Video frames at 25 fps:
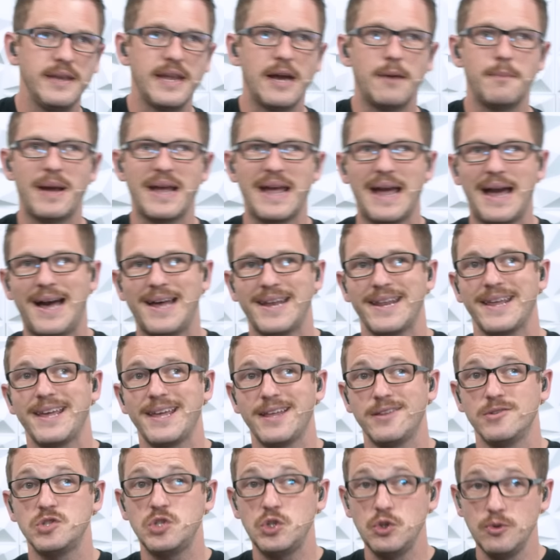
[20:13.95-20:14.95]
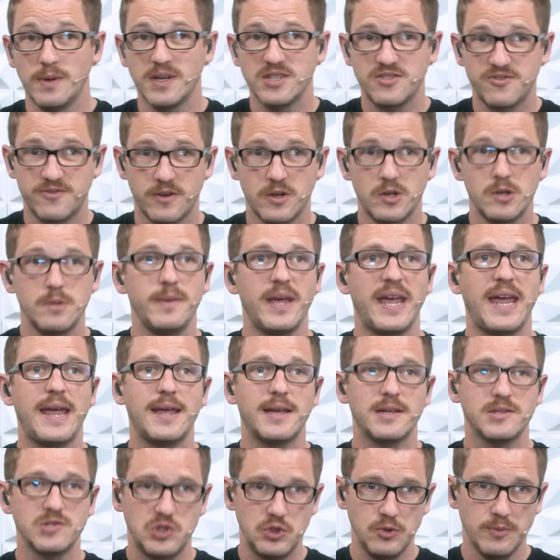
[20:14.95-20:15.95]
Now, by adding in too much verb
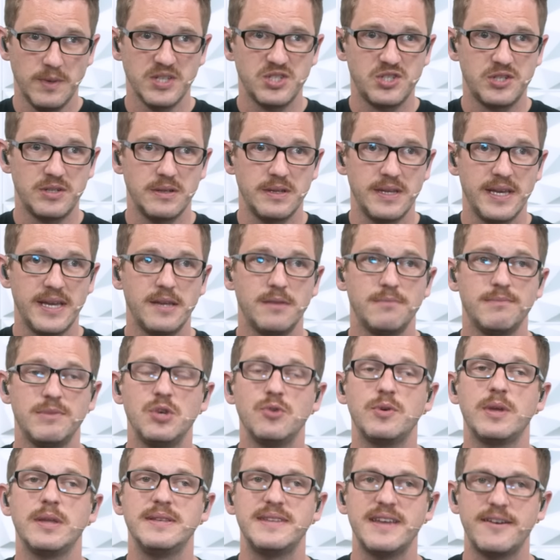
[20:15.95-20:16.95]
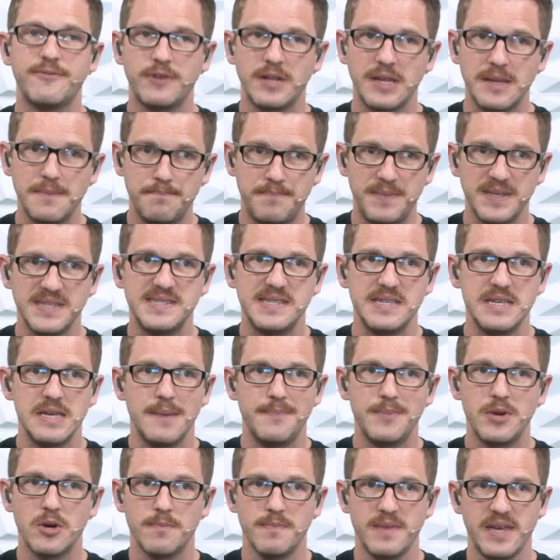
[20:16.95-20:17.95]
and too much delay, you can definitely busy
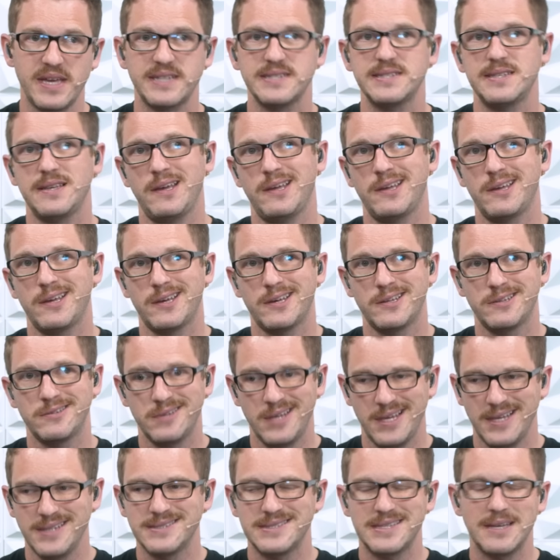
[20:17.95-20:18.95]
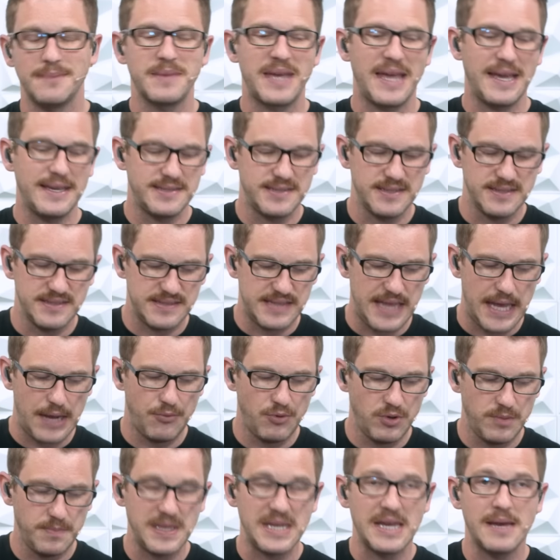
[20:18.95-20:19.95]
up your mix, and in some cases,
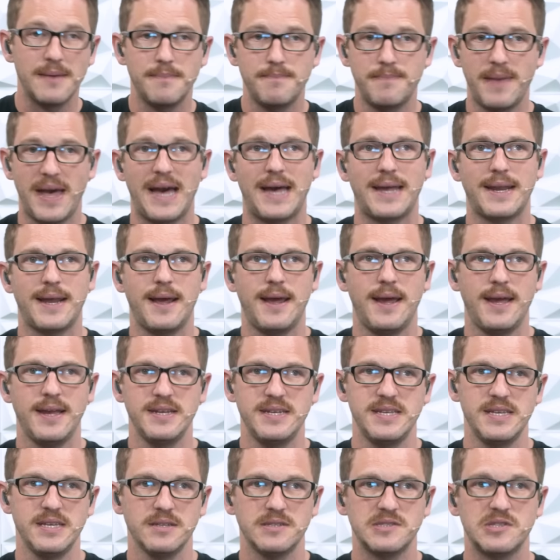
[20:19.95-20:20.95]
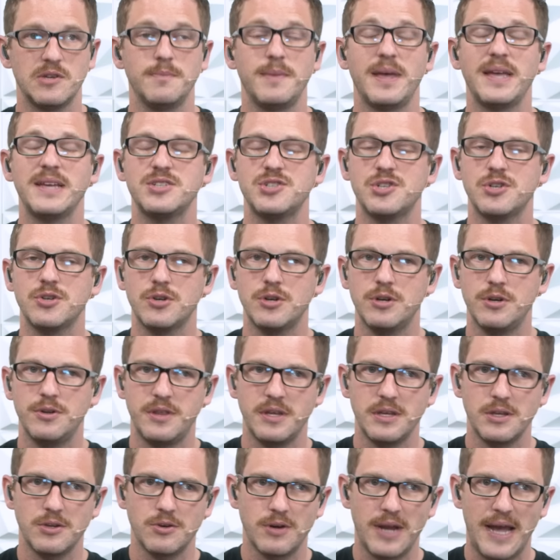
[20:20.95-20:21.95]
that would be a bad idea. So make sure
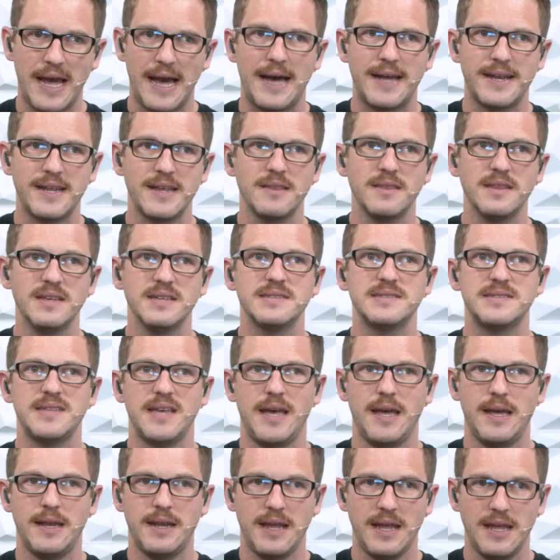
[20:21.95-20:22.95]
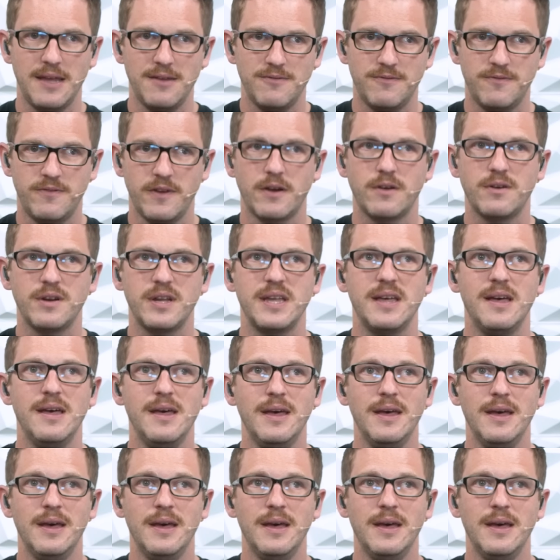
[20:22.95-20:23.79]
that you're adding this at a very